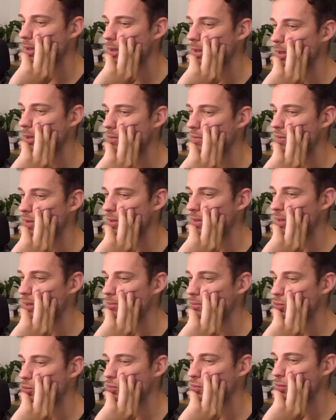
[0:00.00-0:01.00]
If I then
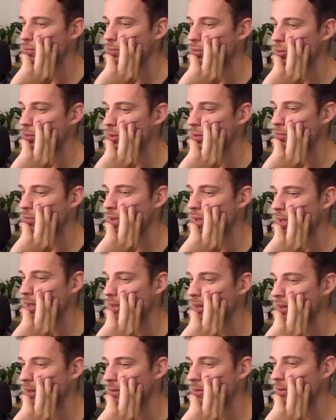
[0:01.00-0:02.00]
move the pony back,
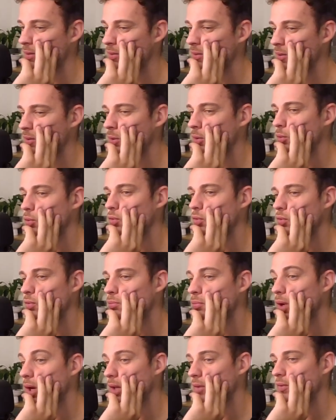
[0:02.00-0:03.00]
then this is loose,
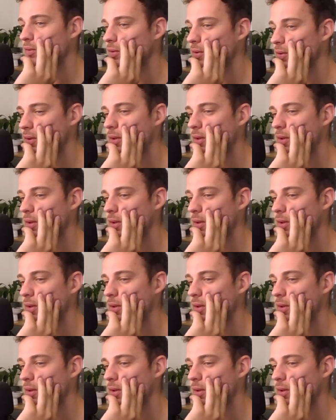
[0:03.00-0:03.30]
but